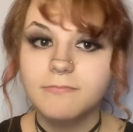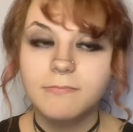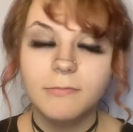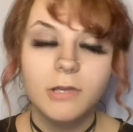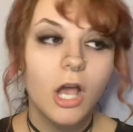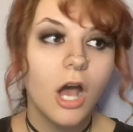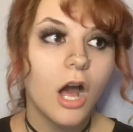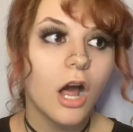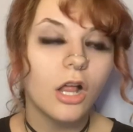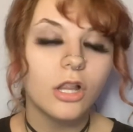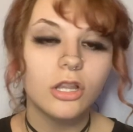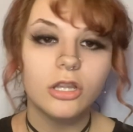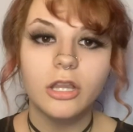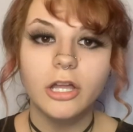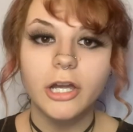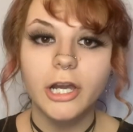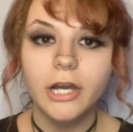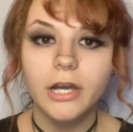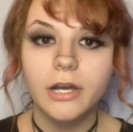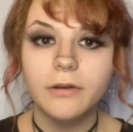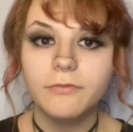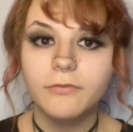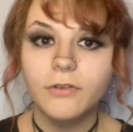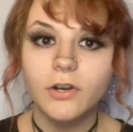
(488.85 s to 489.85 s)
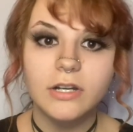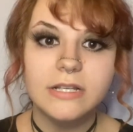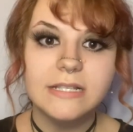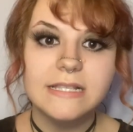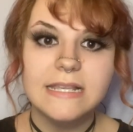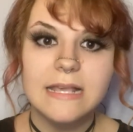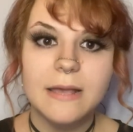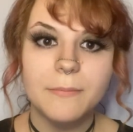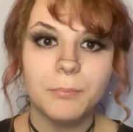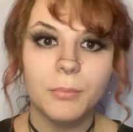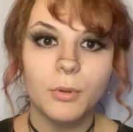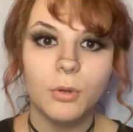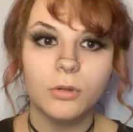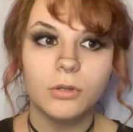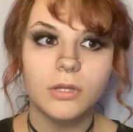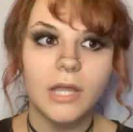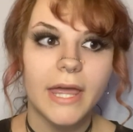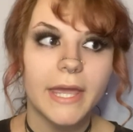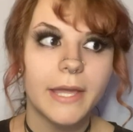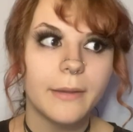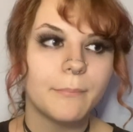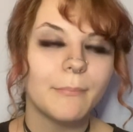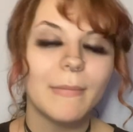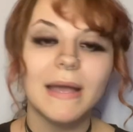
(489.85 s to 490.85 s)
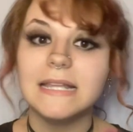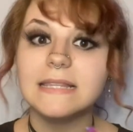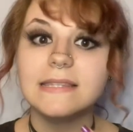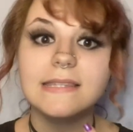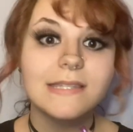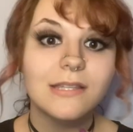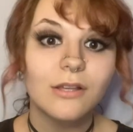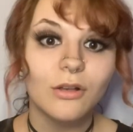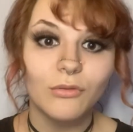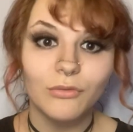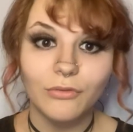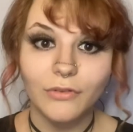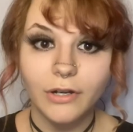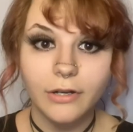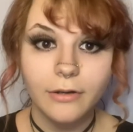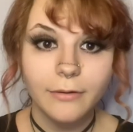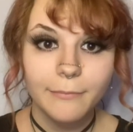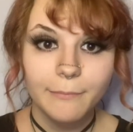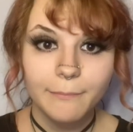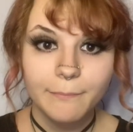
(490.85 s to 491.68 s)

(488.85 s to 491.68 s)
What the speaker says: color, for example, like mine's silver.